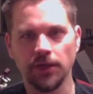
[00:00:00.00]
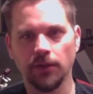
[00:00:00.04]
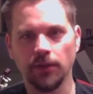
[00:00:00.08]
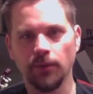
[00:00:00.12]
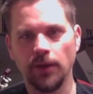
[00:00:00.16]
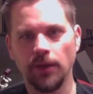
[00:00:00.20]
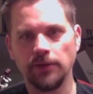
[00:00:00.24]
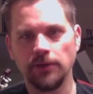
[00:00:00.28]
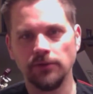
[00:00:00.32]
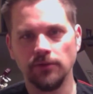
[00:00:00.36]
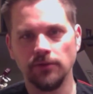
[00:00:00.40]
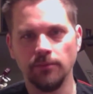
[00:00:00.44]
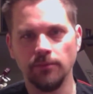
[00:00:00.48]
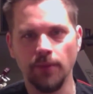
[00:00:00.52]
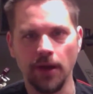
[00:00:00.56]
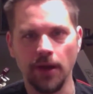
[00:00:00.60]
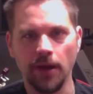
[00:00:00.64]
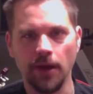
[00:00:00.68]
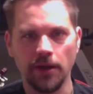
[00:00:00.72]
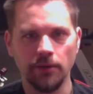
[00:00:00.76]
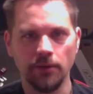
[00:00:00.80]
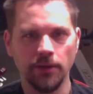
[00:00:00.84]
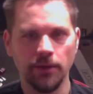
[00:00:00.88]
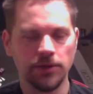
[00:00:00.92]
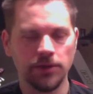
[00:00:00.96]
Like when I do the
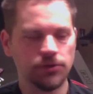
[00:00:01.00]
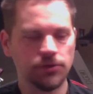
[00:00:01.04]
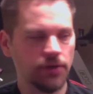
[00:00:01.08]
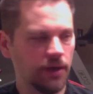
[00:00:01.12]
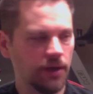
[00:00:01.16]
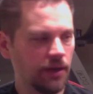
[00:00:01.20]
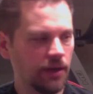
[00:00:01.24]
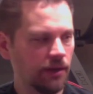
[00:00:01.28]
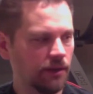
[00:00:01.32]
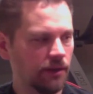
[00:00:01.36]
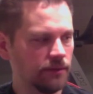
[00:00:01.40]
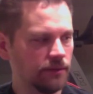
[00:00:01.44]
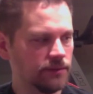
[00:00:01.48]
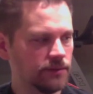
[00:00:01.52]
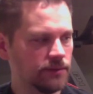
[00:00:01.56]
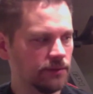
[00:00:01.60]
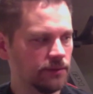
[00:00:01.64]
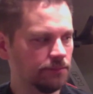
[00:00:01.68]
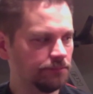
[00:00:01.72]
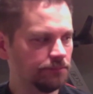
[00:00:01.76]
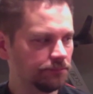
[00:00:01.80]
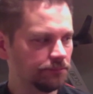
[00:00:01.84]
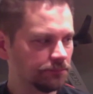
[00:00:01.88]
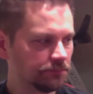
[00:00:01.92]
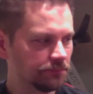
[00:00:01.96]
bodyweight training, it's
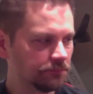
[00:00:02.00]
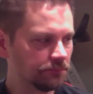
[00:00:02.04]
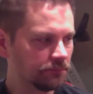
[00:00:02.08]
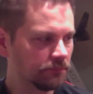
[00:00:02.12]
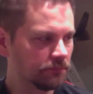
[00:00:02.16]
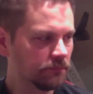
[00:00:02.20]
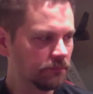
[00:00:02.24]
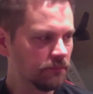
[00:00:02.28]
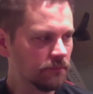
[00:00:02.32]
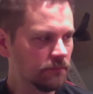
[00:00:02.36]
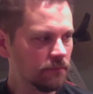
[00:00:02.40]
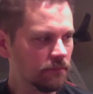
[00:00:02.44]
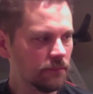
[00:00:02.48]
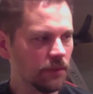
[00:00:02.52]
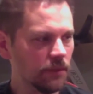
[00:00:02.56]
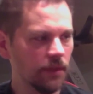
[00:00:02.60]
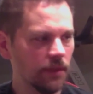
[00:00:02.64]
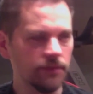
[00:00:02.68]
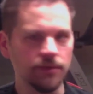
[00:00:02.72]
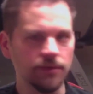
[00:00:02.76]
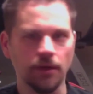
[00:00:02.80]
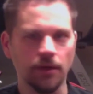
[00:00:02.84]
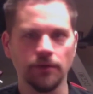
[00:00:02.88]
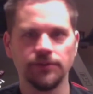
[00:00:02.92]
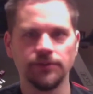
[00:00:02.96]

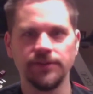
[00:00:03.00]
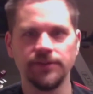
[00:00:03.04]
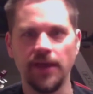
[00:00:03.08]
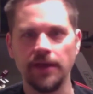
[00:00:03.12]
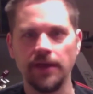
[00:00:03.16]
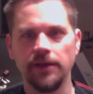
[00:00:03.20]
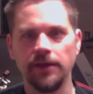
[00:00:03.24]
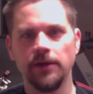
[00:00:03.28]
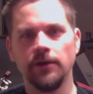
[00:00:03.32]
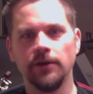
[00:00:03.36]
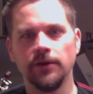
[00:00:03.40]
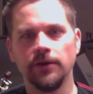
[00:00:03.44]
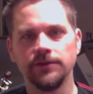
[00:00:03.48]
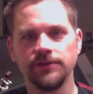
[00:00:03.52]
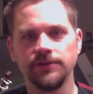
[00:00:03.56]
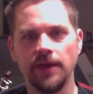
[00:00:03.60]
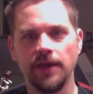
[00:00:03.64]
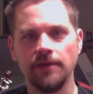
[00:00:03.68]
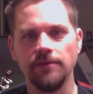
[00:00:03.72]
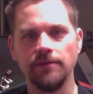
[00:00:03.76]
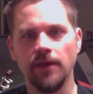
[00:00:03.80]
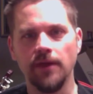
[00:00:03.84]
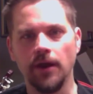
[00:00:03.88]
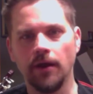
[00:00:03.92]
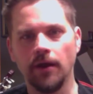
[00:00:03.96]
a set here, a
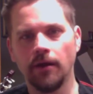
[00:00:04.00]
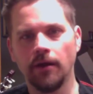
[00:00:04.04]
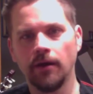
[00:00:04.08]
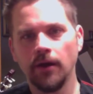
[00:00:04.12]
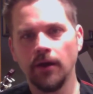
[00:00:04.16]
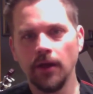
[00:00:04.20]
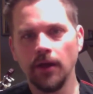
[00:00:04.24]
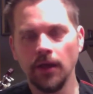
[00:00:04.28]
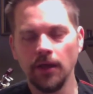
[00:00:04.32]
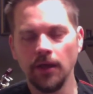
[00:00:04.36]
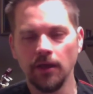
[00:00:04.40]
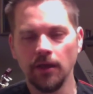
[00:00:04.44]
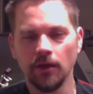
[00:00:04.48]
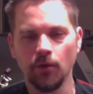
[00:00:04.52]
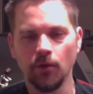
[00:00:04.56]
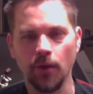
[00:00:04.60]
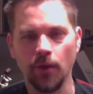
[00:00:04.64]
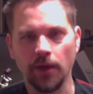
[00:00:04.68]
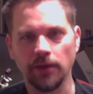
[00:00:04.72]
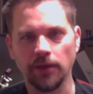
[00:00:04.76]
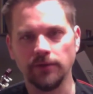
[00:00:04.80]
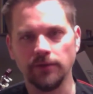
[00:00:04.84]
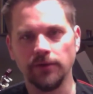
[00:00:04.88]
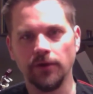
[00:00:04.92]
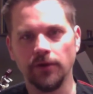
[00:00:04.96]
set there,
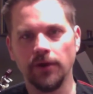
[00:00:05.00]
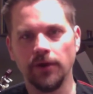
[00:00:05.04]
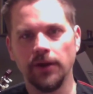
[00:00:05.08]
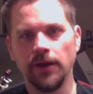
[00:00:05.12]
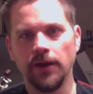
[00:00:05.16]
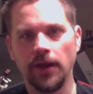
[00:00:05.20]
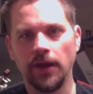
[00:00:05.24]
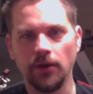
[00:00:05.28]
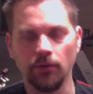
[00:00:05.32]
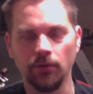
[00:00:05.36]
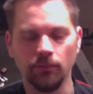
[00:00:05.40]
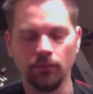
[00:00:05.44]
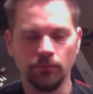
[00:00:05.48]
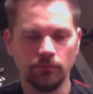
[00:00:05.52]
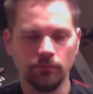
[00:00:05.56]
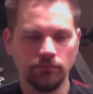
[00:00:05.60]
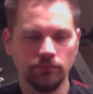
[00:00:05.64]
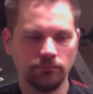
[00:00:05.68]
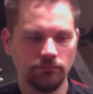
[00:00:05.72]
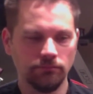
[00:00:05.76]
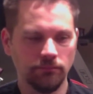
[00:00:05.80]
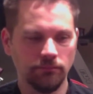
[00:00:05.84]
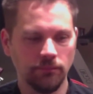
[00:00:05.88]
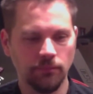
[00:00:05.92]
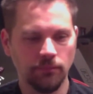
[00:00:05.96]
quick and dirty. I don't
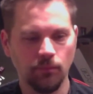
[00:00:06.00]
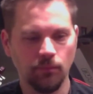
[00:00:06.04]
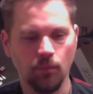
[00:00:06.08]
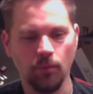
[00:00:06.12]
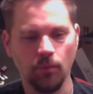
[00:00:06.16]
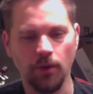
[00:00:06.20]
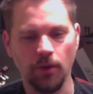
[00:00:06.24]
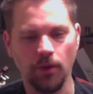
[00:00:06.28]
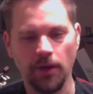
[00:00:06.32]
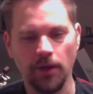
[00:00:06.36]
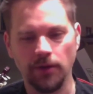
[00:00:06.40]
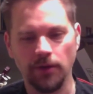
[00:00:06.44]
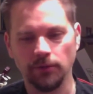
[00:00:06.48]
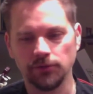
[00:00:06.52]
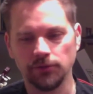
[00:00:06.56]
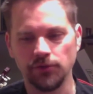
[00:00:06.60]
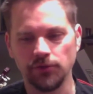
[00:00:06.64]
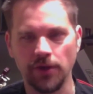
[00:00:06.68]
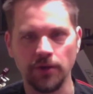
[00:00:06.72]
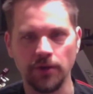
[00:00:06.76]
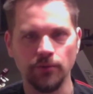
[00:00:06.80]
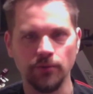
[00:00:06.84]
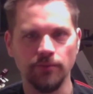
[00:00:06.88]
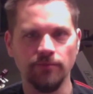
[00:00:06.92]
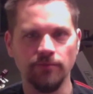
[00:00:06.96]

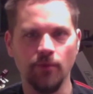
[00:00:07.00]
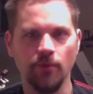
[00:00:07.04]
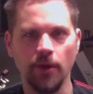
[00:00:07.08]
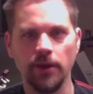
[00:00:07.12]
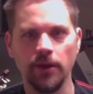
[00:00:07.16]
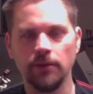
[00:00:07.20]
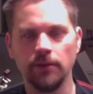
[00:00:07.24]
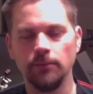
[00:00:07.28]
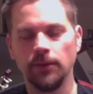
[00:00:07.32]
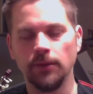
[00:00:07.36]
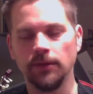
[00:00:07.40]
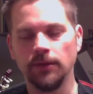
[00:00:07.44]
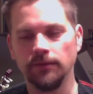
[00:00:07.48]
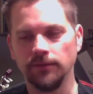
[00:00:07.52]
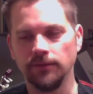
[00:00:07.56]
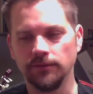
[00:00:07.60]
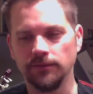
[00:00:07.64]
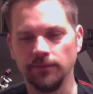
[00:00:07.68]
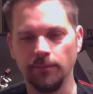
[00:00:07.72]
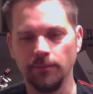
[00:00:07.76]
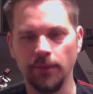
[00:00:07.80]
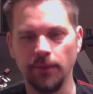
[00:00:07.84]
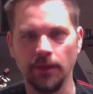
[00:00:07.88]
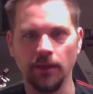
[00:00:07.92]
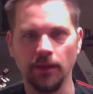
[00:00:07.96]
try to avoid it because it's
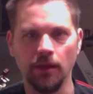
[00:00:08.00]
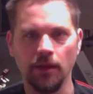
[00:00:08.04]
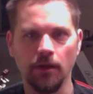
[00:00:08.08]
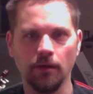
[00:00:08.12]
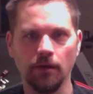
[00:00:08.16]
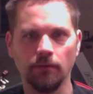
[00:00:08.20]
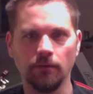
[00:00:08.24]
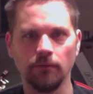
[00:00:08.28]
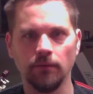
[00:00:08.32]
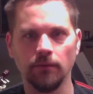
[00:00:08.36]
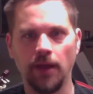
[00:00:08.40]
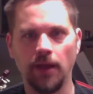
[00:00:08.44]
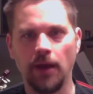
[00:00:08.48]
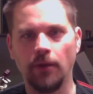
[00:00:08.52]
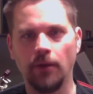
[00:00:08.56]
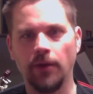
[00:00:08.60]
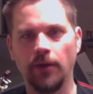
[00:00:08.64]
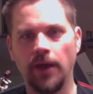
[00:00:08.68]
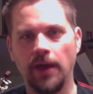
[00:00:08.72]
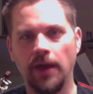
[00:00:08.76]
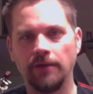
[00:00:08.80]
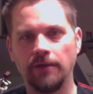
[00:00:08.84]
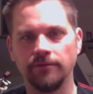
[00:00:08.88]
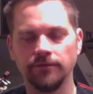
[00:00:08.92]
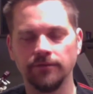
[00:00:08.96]
a big, long hour and
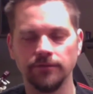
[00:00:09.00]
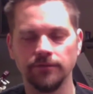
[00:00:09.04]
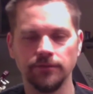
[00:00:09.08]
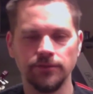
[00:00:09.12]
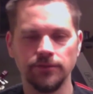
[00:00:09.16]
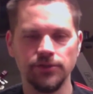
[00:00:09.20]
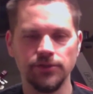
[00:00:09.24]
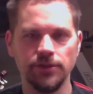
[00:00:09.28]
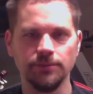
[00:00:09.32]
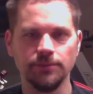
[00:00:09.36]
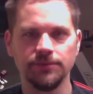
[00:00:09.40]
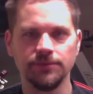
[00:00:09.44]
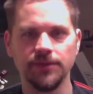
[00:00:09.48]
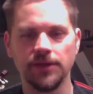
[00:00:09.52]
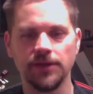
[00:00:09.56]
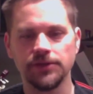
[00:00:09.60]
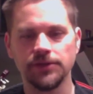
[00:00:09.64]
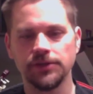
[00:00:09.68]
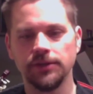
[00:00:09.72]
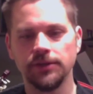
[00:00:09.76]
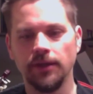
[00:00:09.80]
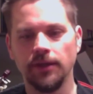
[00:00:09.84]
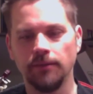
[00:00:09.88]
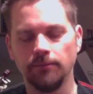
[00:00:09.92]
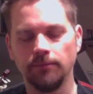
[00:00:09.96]
a half gym
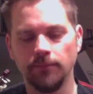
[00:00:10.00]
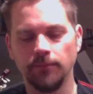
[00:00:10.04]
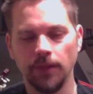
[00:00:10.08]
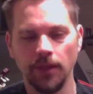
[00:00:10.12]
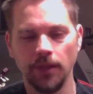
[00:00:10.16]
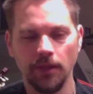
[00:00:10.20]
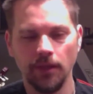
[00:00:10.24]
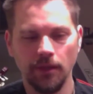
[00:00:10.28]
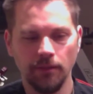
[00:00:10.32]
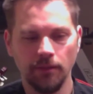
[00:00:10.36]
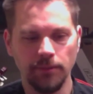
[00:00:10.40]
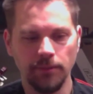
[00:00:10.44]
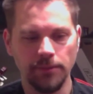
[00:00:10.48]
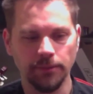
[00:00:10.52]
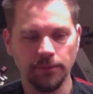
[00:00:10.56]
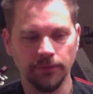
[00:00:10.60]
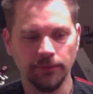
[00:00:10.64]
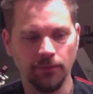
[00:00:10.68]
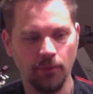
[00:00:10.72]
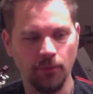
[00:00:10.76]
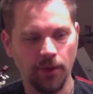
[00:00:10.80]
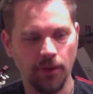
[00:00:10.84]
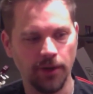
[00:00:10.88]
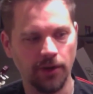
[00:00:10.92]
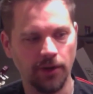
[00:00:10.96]
session that people
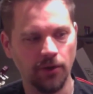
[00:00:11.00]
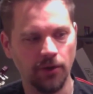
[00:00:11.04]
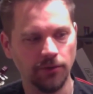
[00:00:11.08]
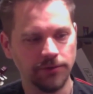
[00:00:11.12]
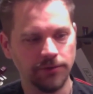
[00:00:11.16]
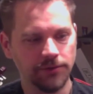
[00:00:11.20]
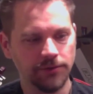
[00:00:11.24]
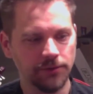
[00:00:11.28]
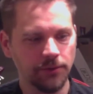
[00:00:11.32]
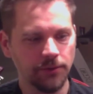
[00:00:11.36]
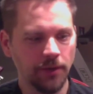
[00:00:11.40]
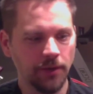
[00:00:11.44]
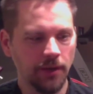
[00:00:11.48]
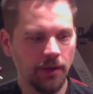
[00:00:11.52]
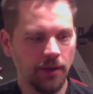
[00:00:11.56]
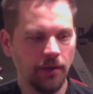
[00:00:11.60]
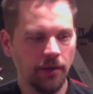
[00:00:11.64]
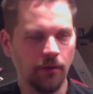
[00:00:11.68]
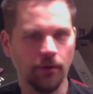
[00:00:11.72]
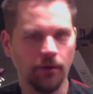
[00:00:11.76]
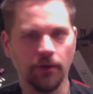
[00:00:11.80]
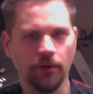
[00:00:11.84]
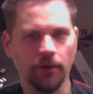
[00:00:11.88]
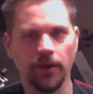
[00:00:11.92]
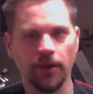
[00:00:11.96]
don't want to go to,
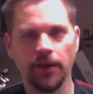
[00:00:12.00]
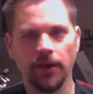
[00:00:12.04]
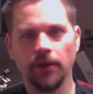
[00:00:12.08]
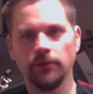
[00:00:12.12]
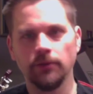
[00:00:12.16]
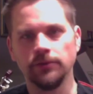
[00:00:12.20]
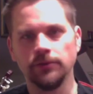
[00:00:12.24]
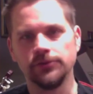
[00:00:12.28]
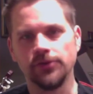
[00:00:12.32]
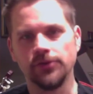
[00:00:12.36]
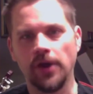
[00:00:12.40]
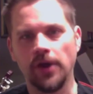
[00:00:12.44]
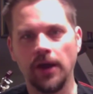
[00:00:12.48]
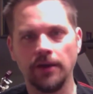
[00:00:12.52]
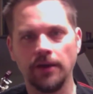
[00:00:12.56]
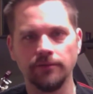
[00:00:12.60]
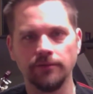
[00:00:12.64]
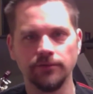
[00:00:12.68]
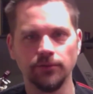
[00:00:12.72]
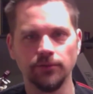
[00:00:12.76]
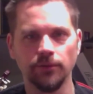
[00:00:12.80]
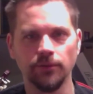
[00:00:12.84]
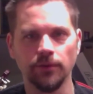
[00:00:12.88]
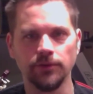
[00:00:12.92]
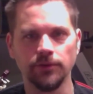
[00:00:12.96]
or get out and drive
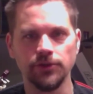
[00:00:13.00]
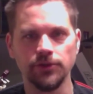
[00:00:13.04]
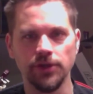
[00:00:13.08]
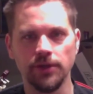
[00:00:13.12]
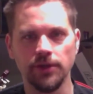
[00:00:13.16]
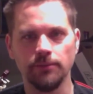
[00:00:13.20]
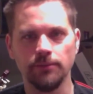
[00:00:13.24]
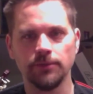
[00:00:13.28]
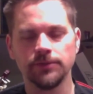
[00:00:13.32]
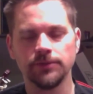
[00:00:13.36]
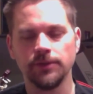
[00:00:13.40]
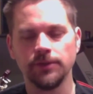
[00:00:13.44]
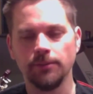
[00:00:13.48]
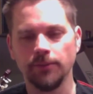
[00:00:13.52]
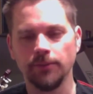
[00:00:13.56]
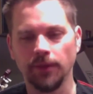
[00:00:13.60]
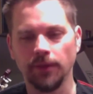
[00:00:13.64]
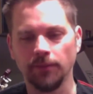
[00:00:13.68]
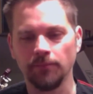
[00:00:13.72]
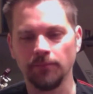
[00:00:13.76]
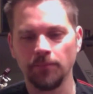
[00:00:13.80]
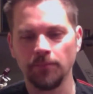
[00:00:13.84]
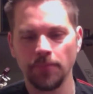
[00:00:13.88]
to a gym or something.